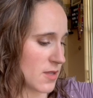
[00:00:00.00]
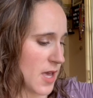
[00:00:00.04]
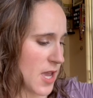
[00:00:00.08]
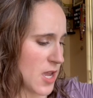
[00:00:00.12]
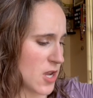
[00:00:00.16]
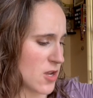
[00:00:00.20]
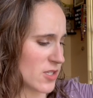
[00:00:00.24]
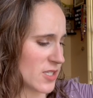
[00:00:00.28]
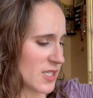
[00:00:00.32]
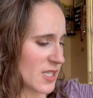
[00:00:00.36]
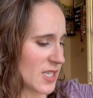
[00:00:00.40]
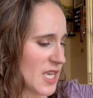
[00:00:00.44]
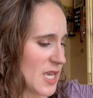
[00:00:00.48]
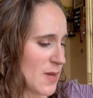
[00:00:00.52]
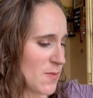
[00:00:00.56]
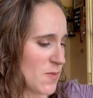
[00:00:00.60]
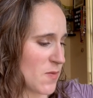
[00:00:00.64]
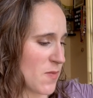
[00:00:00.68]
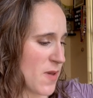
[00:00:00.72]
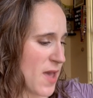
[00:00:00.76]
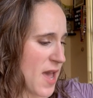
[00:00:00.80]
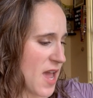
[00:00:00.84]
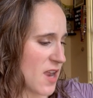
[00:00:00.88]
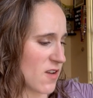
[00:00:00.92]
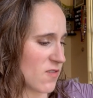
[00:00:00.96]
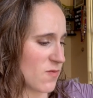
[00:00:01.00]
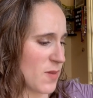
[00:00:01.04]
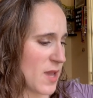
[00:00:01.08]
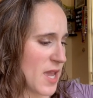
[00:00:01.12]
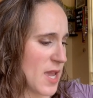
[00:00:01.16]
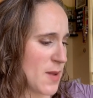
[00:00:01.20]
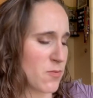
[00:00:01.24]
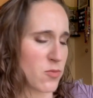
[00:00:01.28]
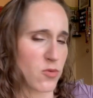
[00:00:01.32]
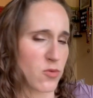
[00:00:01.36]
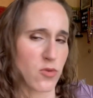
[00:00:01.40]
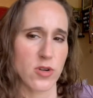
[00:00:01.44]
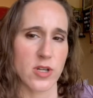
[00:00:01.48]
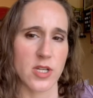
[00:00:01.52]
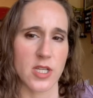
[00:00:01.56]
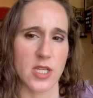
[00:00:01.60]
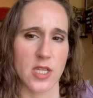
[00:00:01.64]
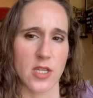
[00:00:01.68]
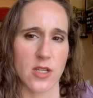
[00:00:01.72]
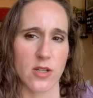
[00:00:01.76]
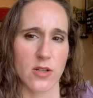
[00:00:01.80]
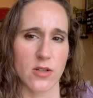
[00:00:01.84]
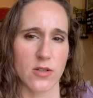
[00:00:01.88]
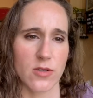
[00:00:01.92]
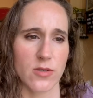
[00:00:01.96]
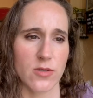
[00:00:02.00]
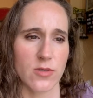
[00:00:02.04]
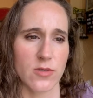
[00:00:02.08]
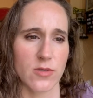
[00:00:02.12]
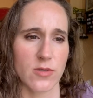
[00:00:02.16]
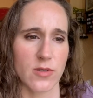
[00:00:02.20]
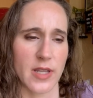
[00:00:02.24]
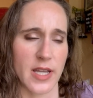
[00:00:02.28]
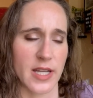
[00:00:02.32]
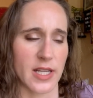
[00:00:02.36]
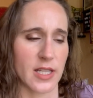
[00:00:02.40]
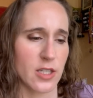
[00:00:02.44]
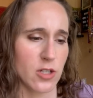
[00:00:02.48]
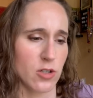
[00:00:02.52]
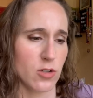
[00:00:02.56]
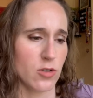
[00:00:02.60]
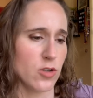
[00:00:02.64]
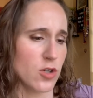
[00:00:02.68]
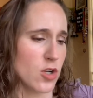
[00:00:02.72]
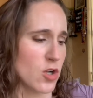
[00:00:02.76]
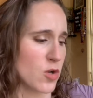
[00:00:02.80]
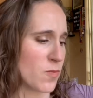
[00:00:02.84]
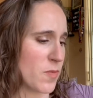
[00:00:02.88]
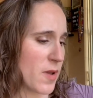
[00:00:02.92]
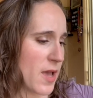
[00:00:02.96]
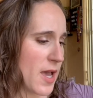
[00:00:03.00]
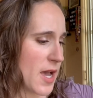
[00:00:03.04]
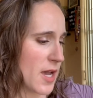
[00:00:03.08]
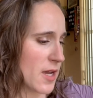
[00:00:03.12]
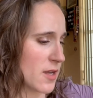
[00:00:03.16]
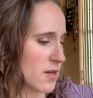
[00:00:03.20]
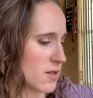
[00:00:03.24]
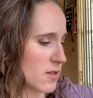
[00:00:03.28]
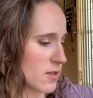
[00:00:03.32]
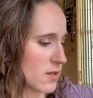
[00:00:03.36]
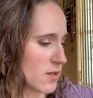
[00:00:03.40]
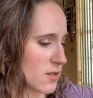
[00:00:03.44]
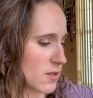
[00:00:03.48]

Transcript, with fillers: I used to keep a pad of paper in here, like a little notepad.